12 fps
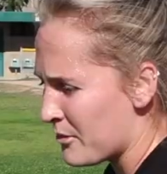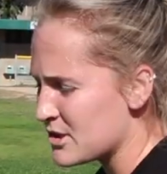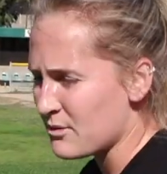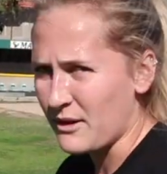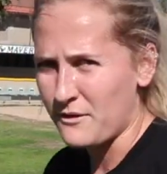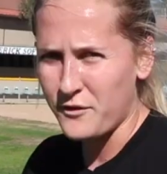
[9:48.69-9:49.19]
we're
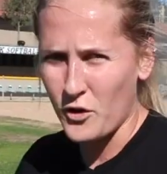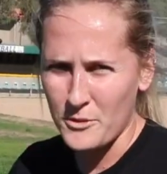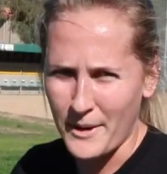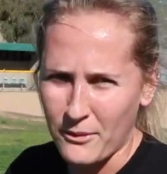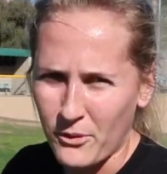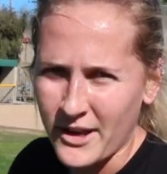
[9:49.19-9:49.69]
doing
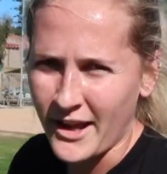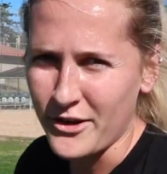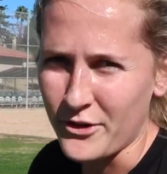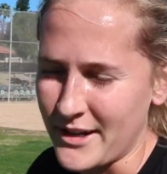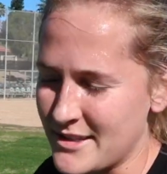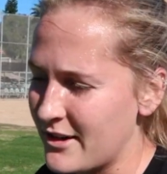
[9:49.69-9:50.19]

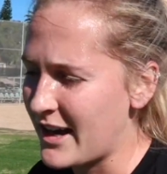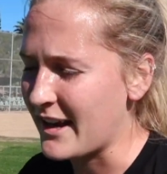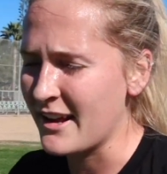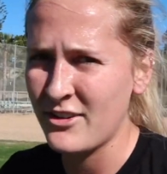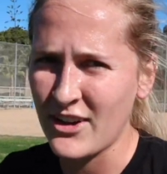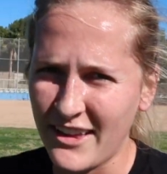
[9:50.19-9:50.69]
4x100s, all
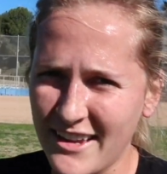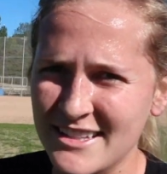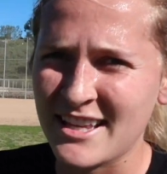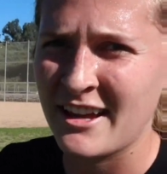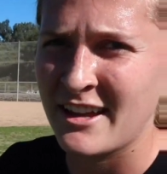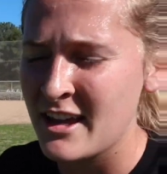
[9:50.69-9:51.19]
right, fellas?